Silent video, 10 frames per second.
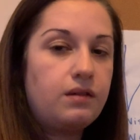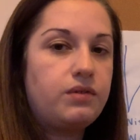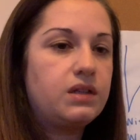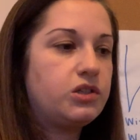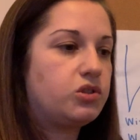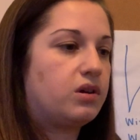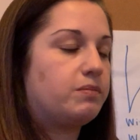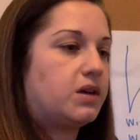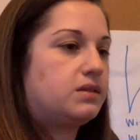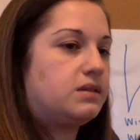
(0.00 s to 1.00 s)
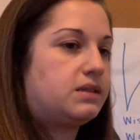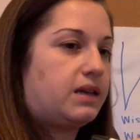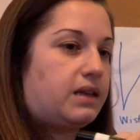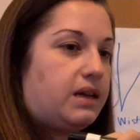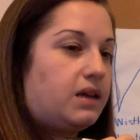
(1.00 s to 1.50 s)
really strong muscles,
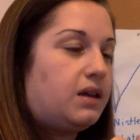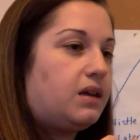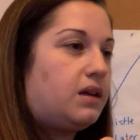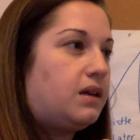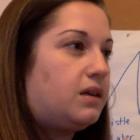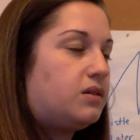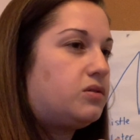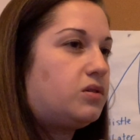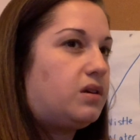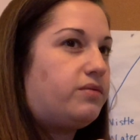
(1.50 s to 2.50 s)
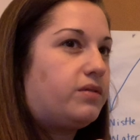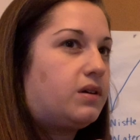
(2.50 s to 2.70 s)
and they sort of